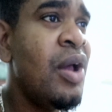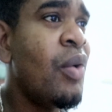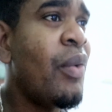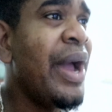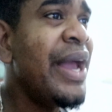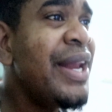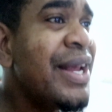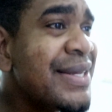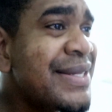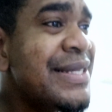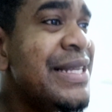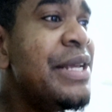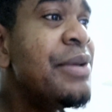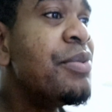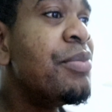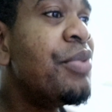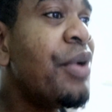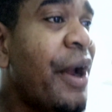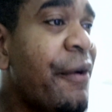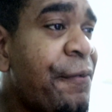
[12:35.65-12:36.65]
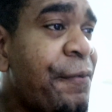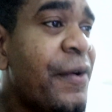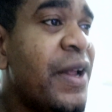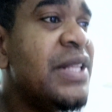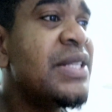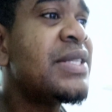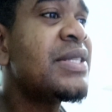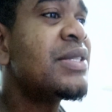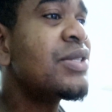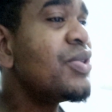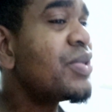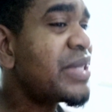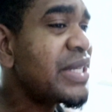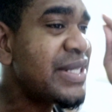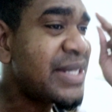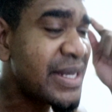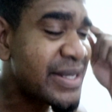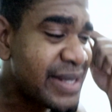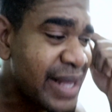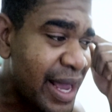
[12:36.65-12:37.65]
Why doesn't he reference, you see,
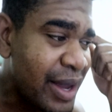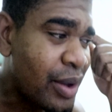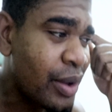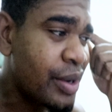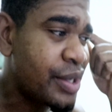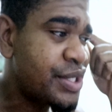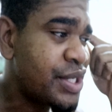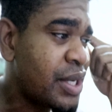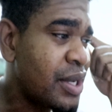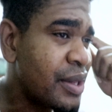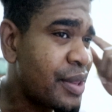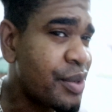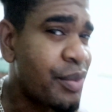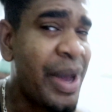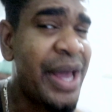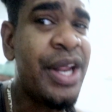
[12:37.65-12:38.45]
it's a psychological thing.